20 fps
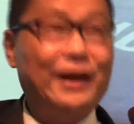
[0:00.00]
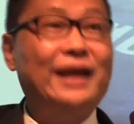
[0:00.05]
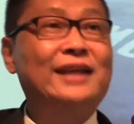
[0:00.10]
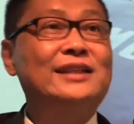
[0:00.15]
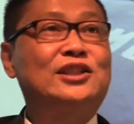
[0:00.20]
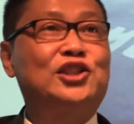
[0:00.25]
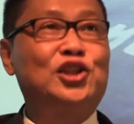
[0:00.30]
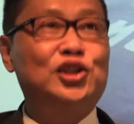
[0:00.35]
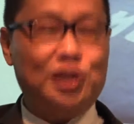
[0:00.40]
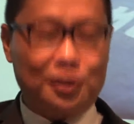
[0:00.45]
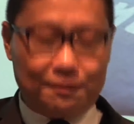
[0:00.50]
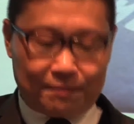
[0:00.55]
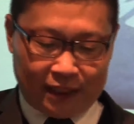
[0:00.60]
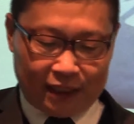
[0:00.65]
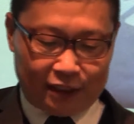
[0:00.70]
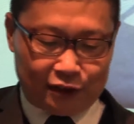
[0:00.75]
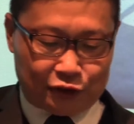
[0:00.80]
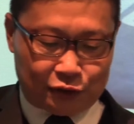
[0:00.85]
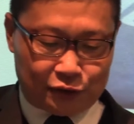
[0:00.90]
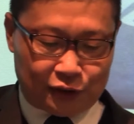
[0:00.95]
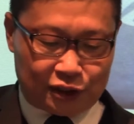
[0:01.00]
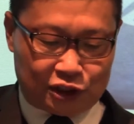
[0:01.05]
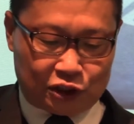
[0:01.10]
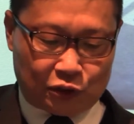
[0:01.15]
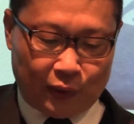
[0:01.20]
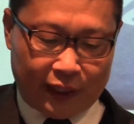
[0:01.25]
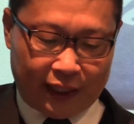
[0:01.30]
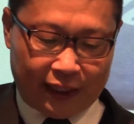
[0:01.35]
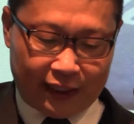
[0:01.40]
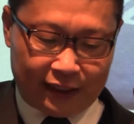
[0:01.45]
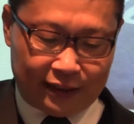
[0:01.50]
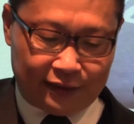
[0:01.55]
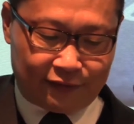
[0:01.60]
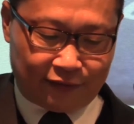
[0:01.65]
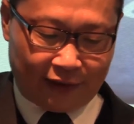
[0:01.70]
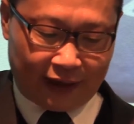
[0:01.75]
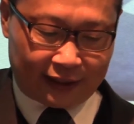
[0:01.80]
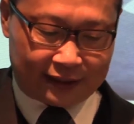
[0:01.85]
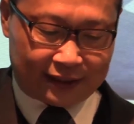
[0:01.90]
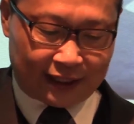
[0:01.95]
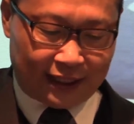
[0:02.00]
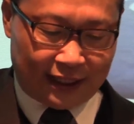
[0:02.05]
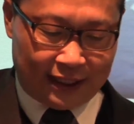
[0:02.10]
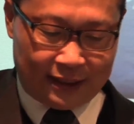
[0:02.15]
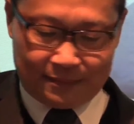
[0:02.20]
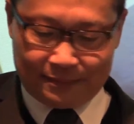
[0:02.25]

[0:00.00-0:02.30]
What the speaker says: bring Xi Jinping to the square, in fact.